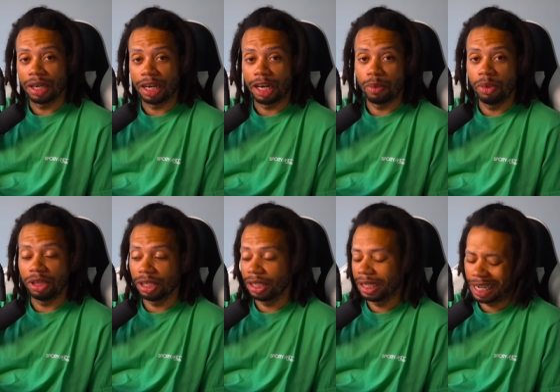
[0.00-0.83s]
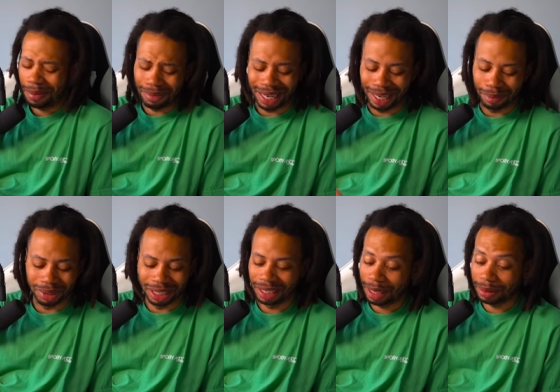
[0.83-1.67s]
I'll put the link. I might
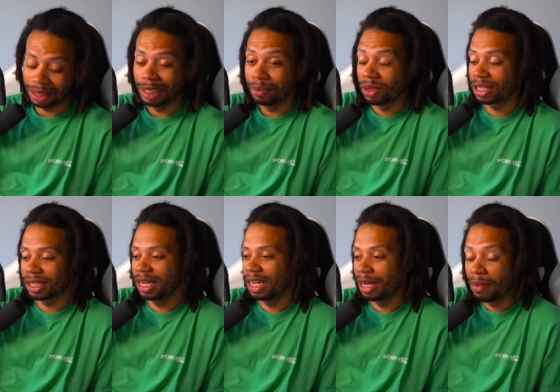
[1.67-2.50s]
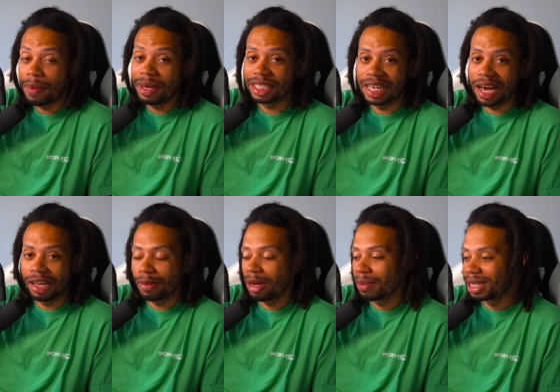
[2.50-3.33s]
put it. I'll keep on saying that. Maybe it's down
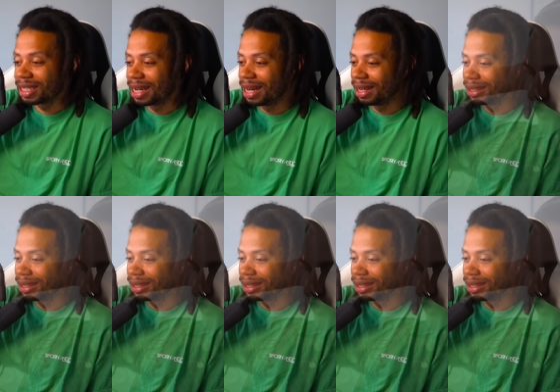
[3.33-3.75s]
there, maybe it's not.